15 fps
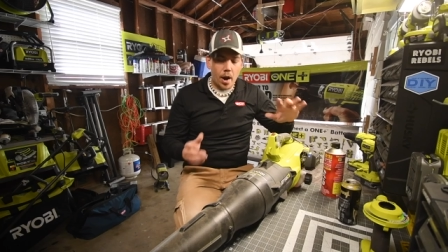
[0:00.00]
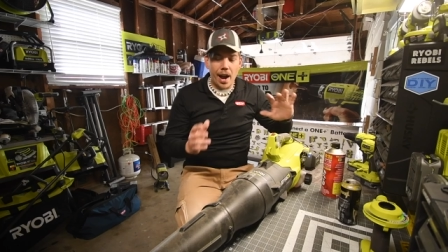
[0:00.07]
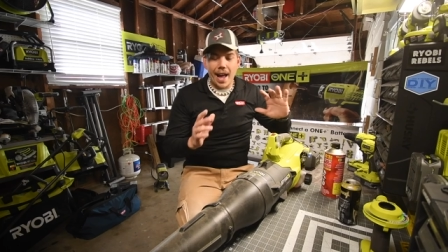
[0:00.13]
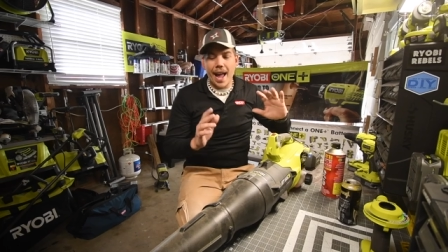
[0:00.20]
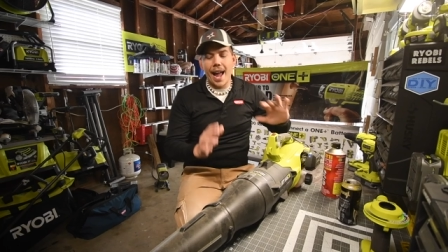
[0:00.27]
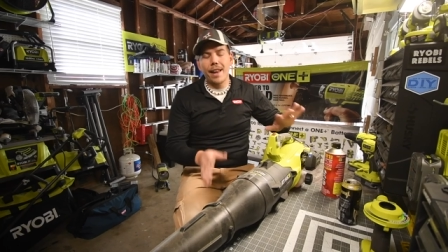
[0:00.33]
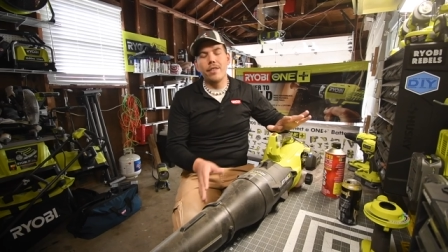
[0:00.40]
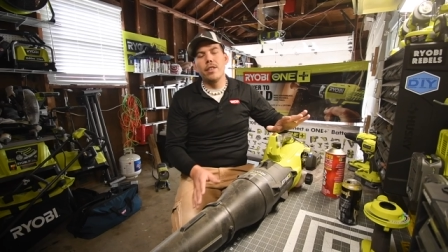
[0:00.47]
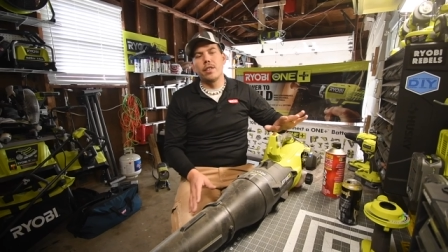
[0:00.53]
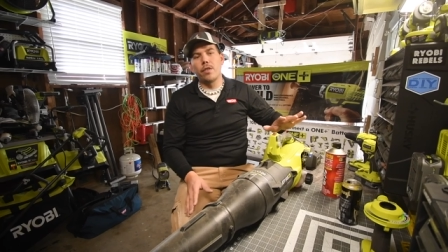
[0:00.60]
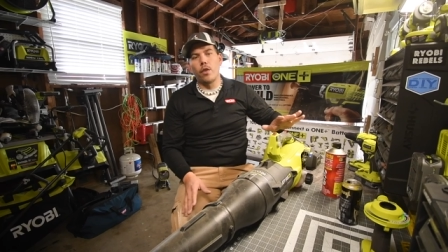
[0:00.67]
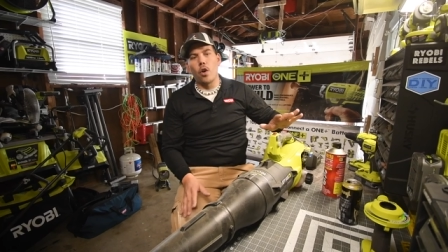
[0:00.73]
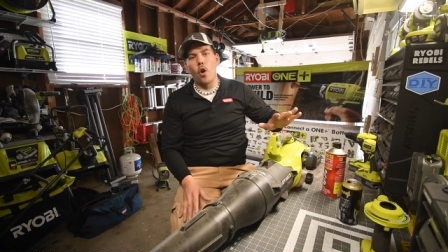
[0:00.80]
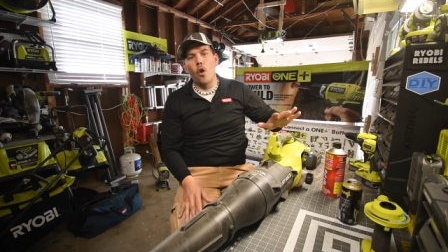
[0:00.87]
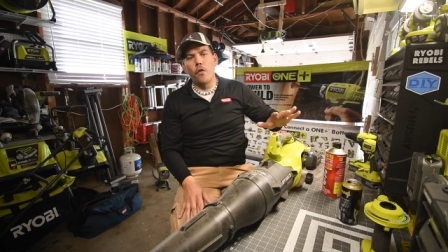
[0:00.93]
I had this
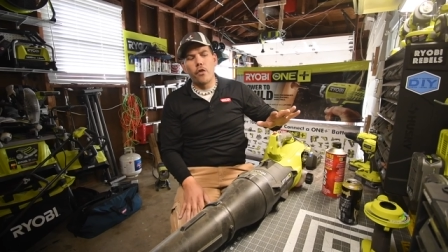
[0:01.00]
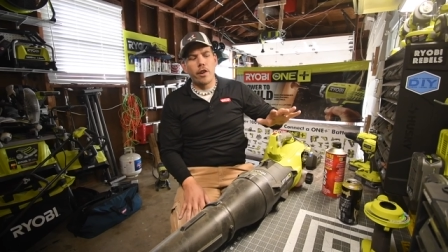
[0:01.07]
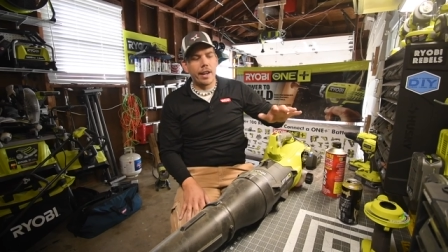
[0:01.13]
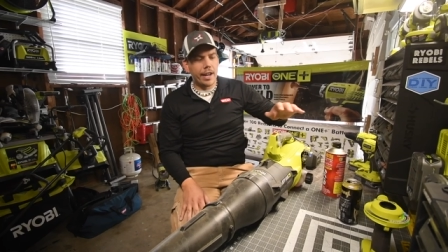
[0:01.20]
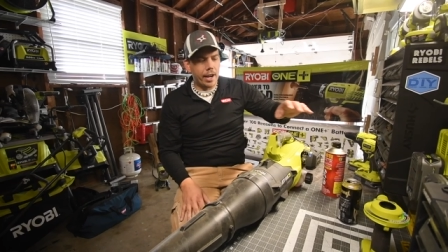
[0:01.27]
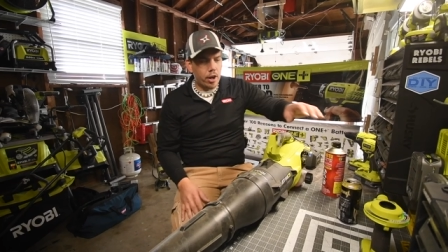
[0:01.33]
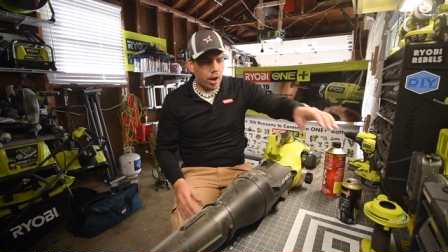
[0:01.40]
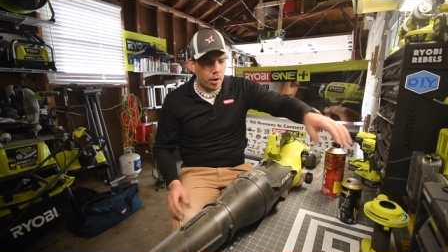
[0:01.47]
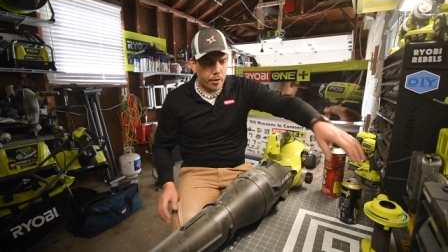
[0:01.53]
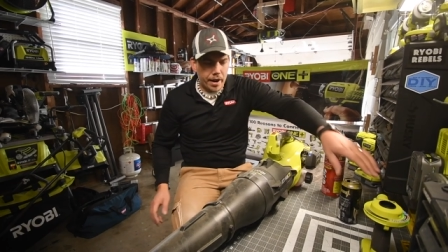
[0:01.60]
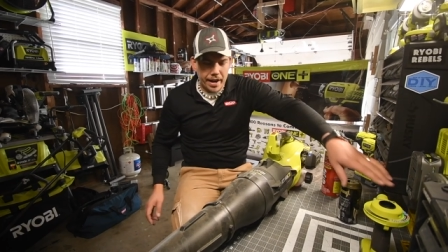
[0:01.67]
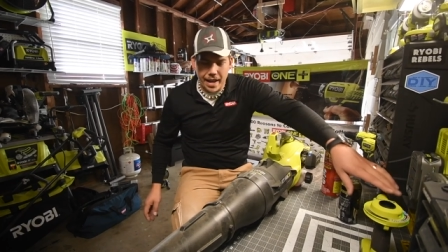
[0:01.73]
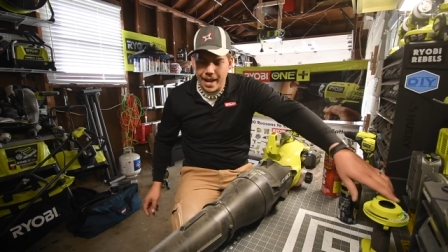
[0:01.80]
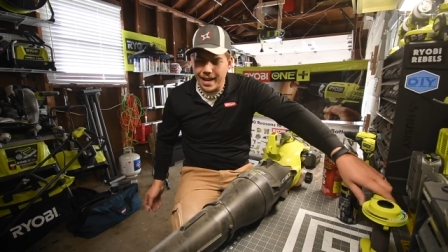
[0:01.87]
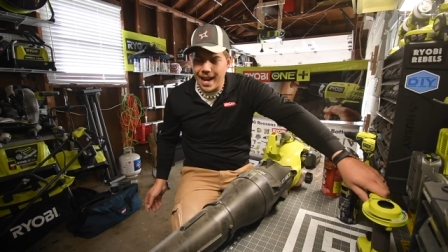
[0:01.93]
for over a year
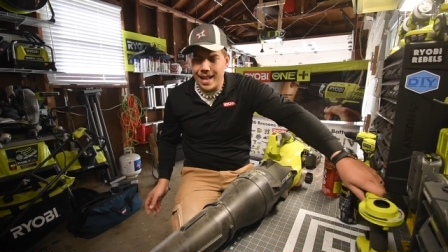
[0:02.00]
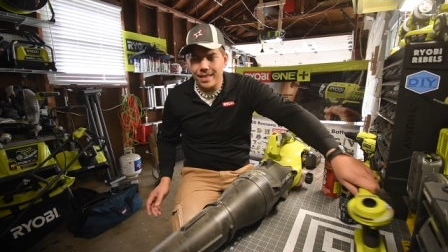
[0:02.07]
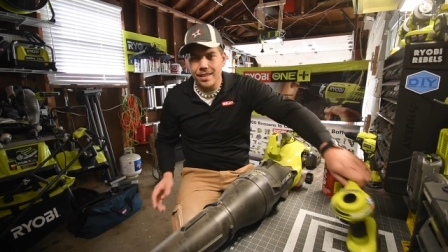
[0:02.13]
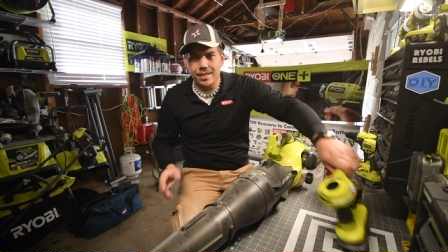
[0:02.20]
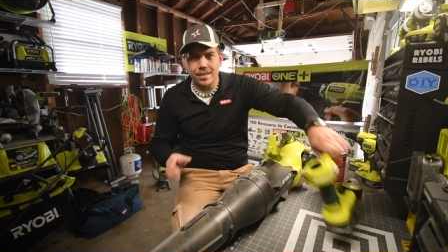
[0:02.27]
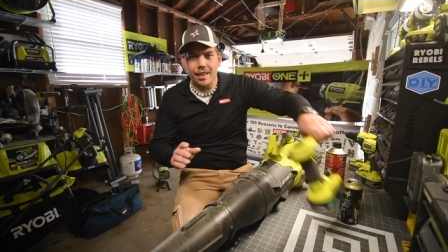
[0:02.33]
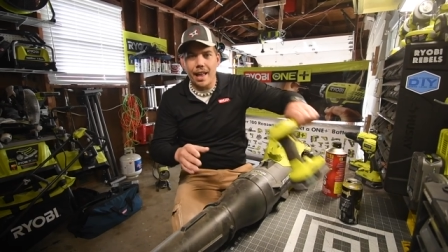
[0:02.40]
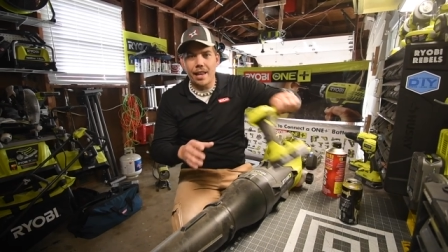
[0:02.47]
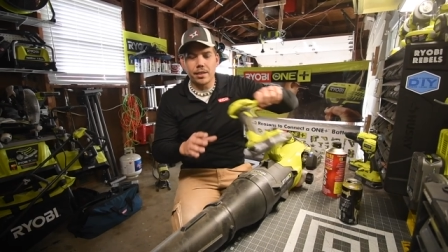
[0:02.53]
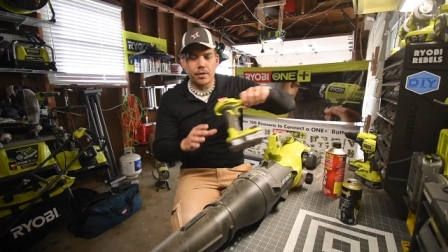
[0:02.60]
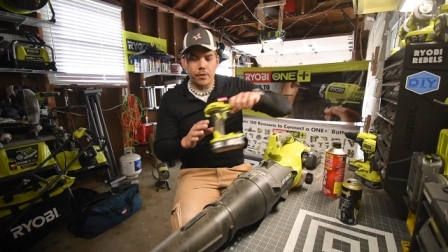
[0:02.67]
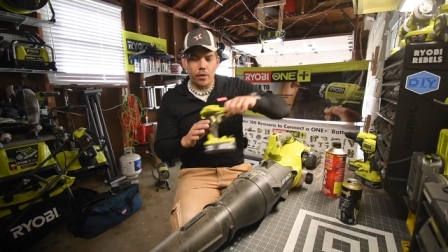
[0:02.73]
already. I got this last